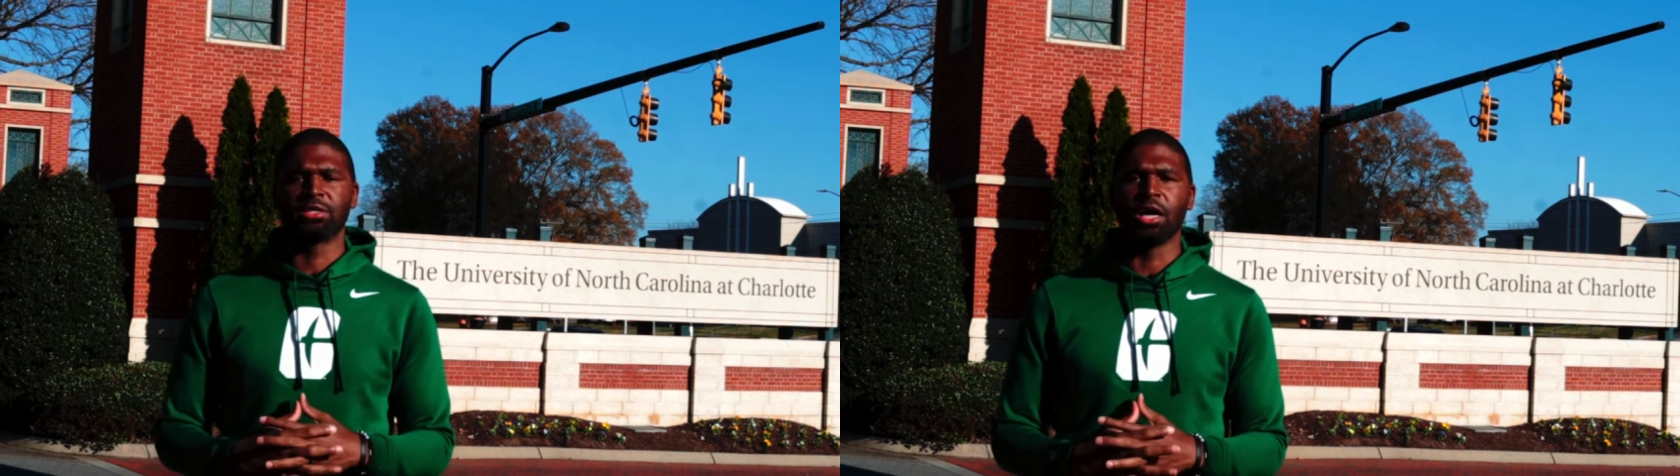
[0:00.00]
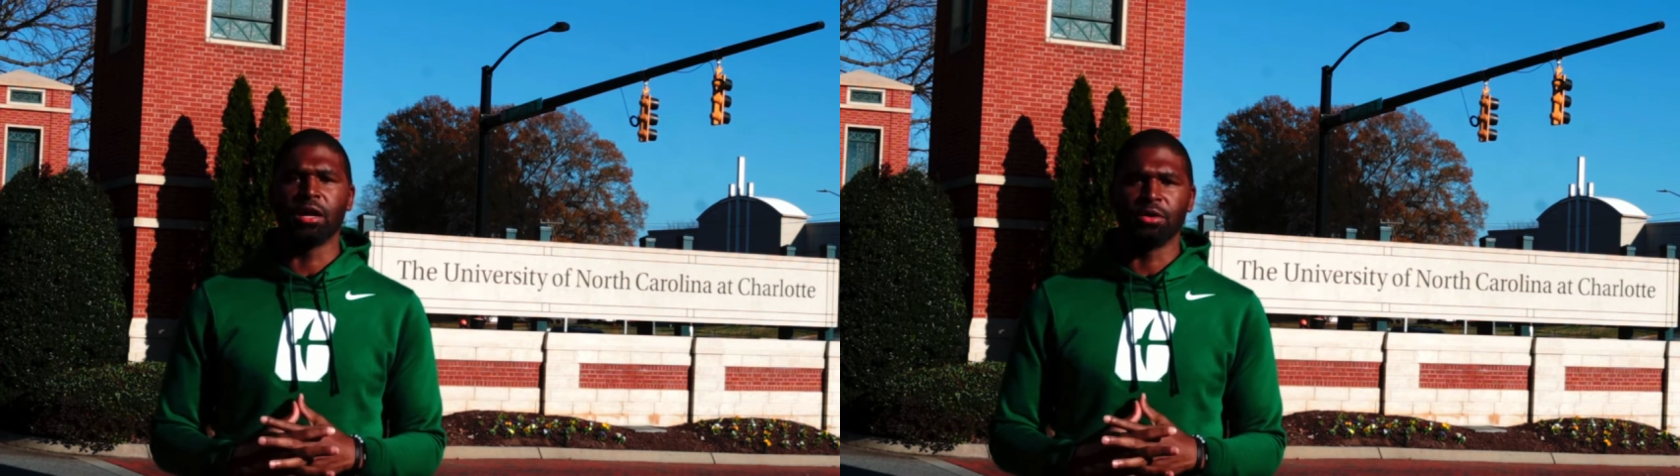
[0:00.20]

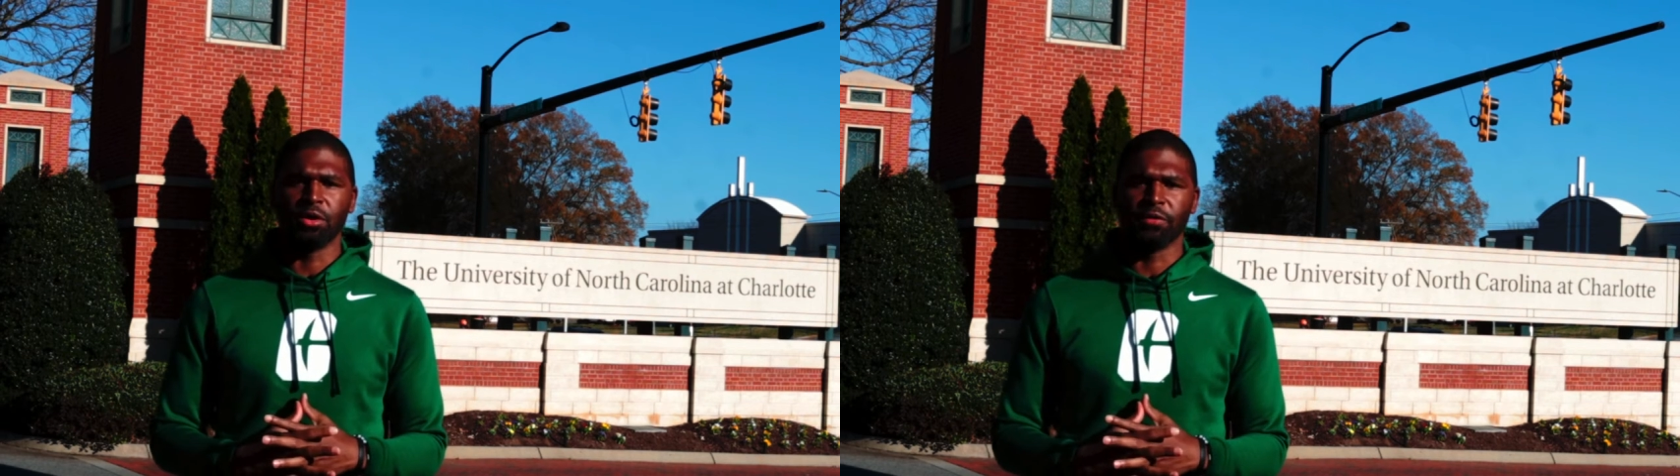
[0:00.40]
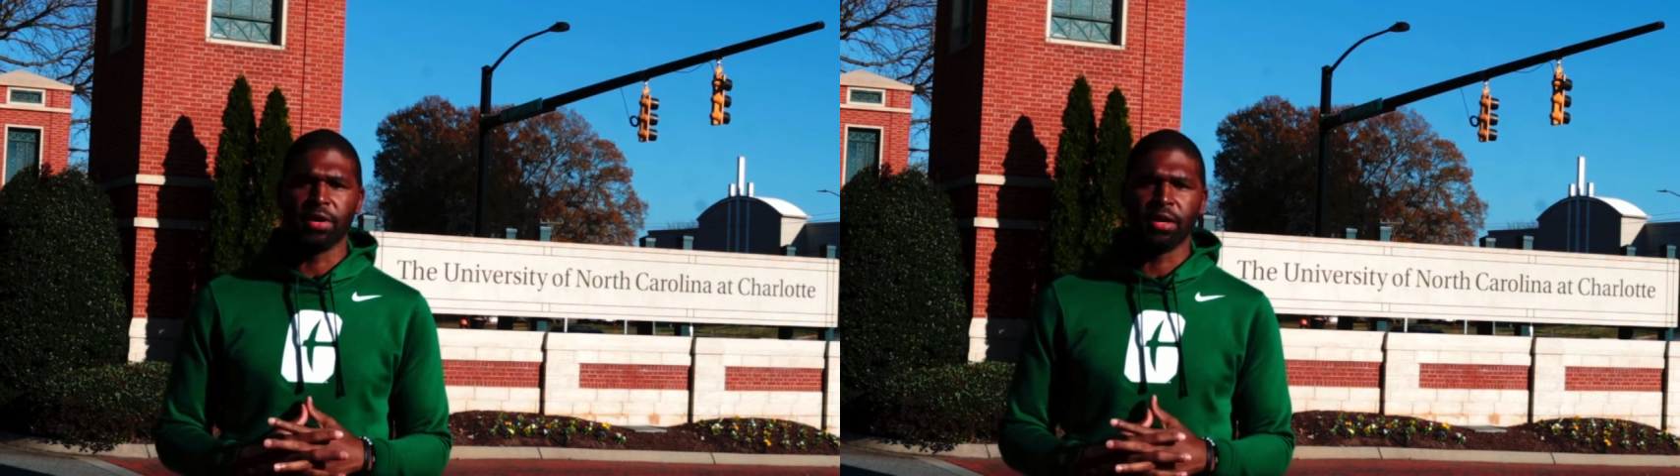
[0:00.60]
in Charlotte,
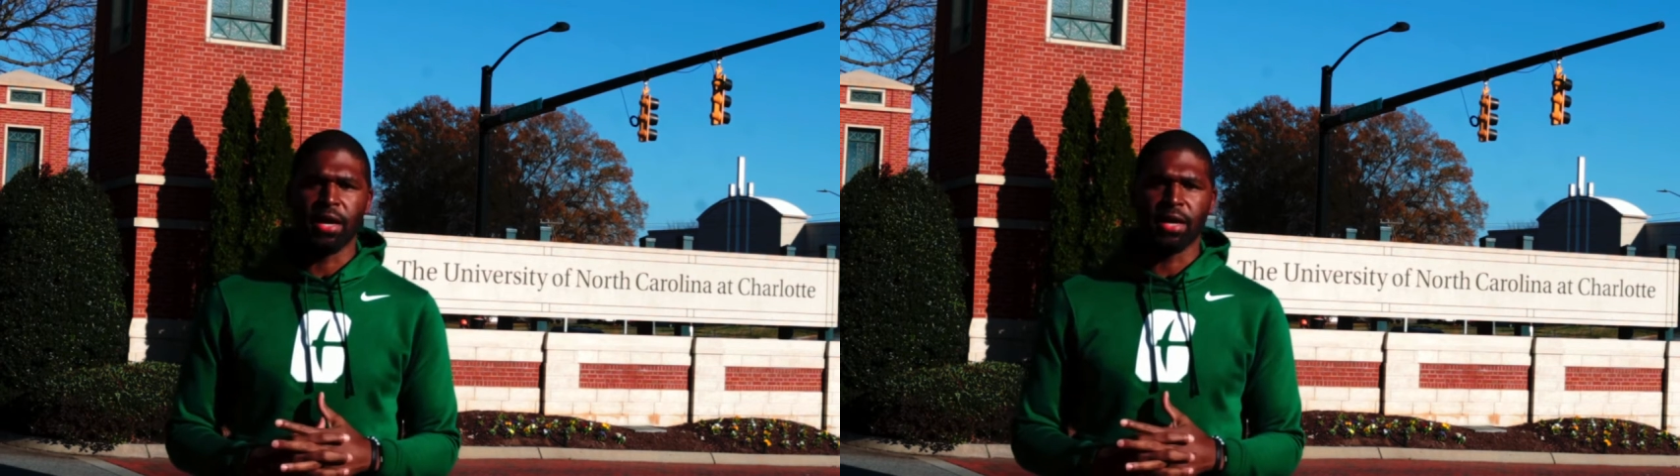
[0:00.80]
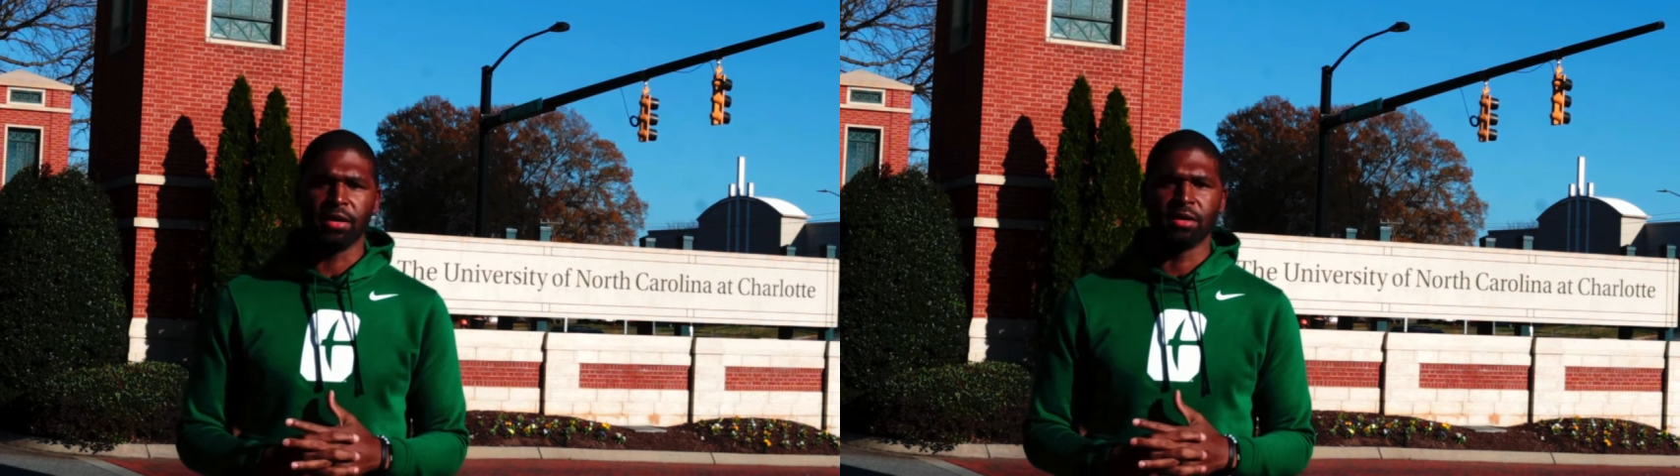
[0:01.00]
North
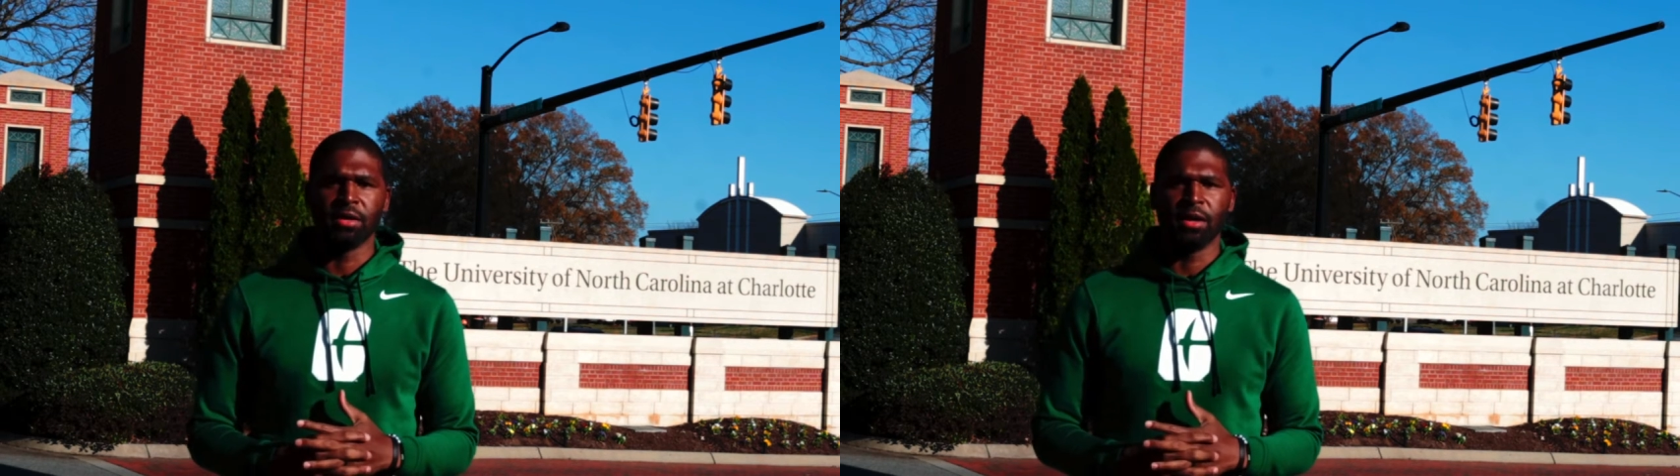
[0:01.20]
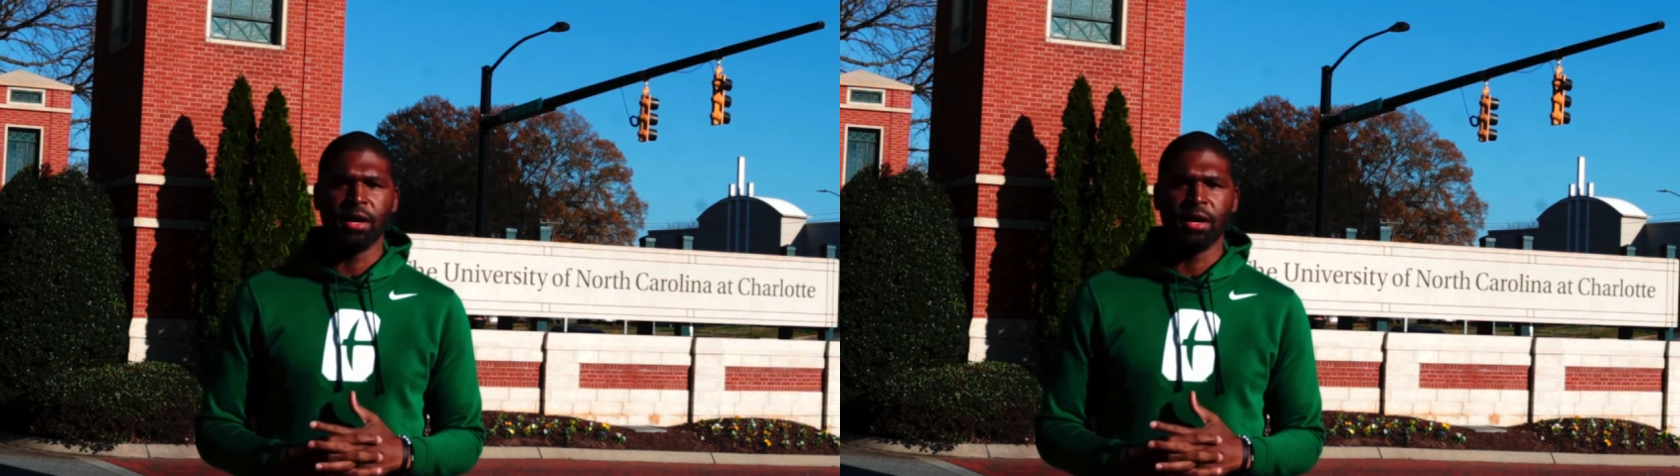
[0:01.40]
Carolina.